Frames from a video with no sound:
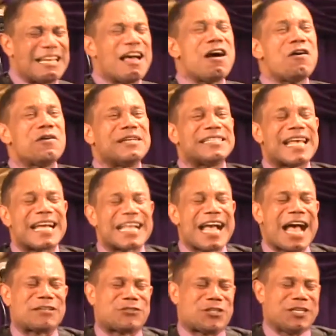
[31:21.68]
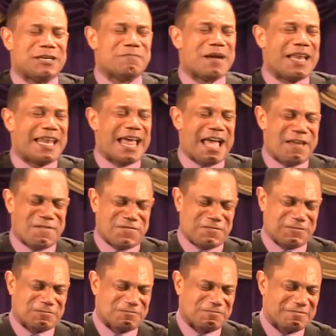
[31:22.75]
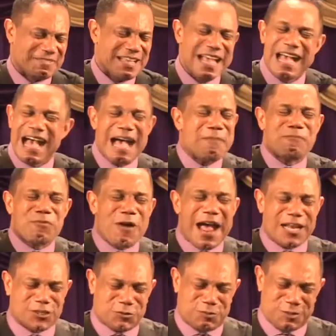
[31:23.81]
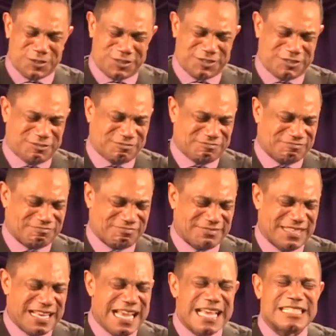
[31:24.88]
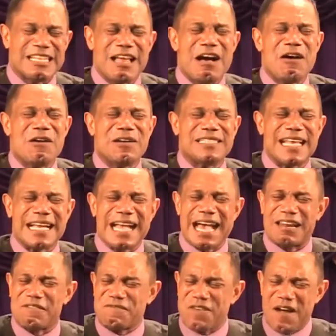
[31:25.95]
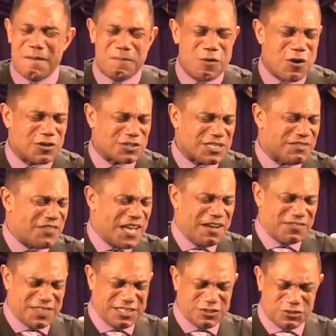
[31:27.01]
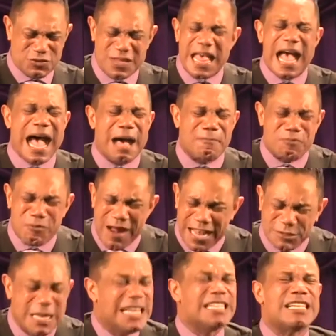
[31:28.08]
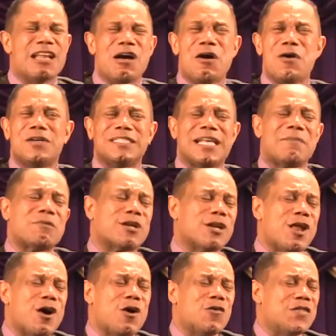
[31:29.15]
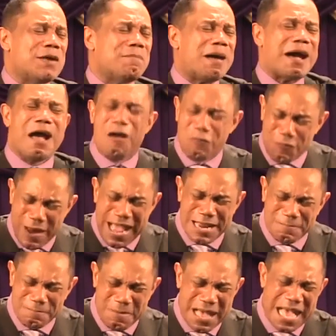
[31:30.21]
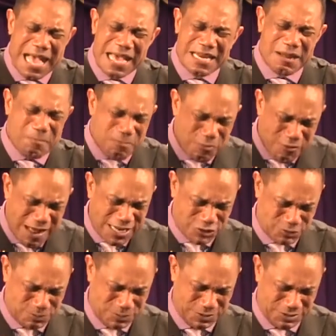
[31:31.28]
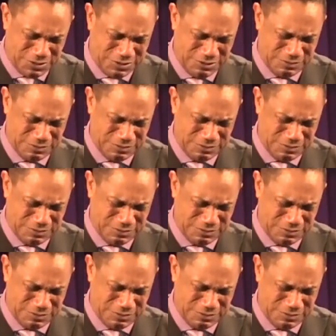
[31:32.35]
long as I got you in my life, I'm prosperous. As long as I got a fair portion of health and strength, I'm prosperous. As long as I'm clothed in my right mind, I'm prosperous.